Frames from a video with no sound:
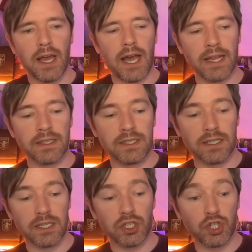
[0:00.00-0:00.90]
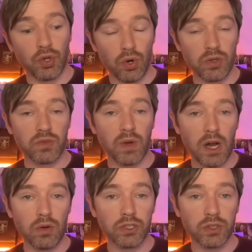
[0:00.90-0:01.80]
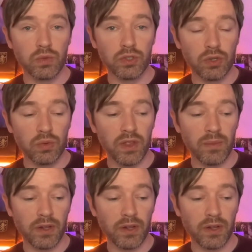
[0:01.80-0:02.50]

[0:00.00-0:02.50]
and Shaw as well was good with him.